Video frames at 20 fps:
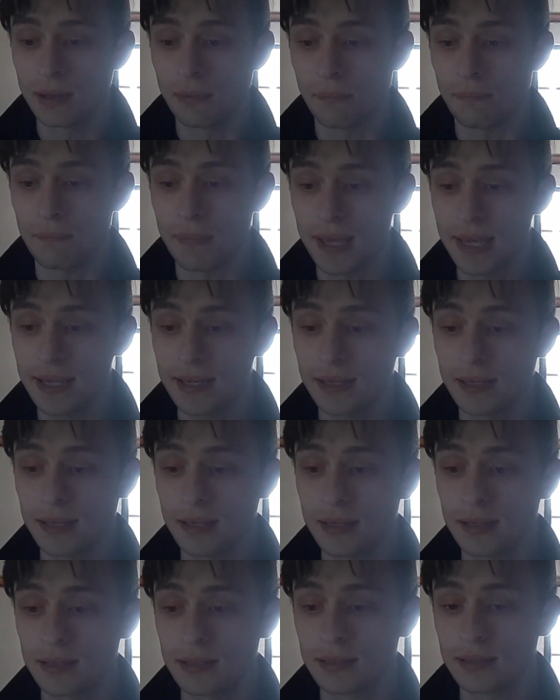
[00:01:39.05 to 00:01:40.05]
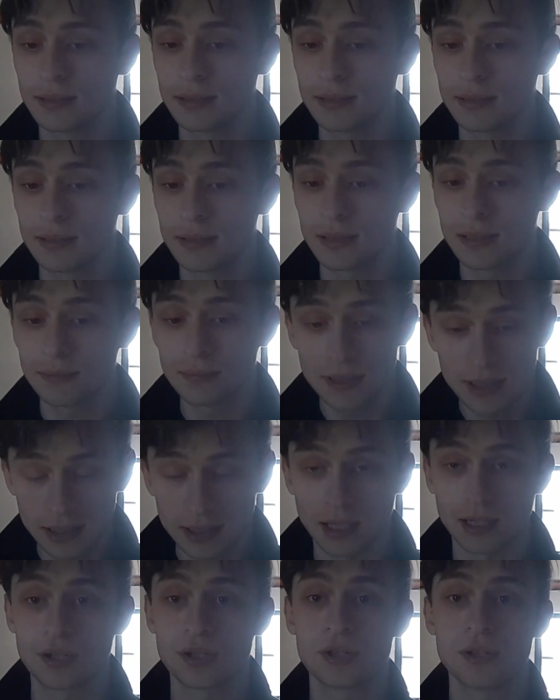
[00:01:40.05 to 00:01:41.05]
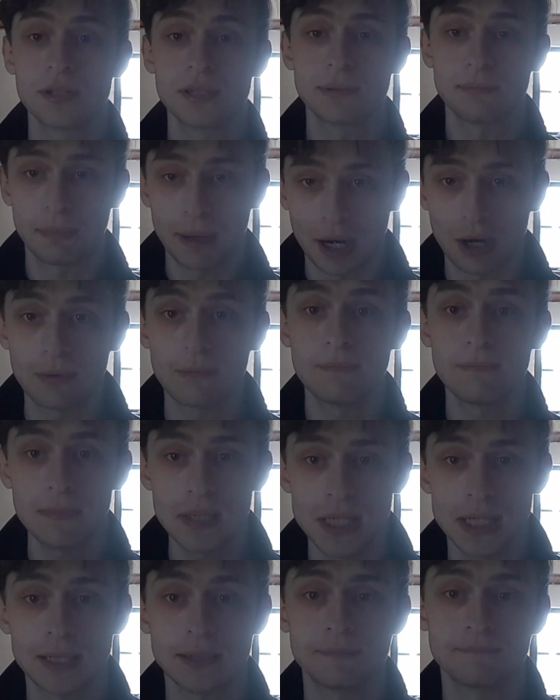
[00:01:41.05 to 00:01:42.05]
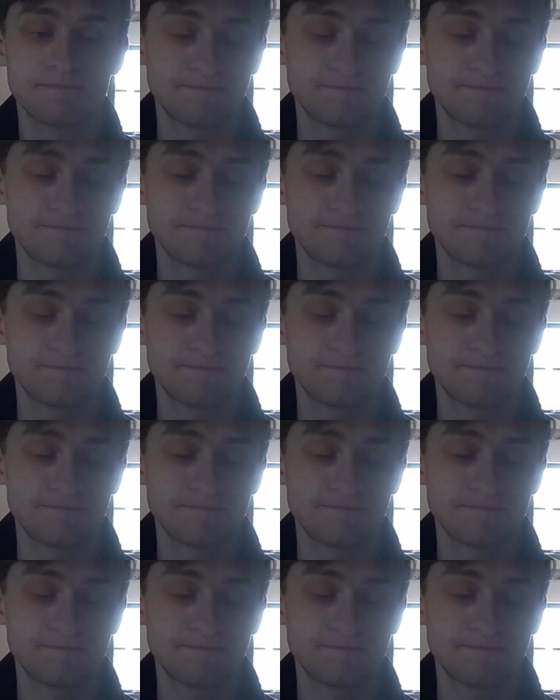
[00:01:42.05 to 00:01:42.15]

make some deductions about me.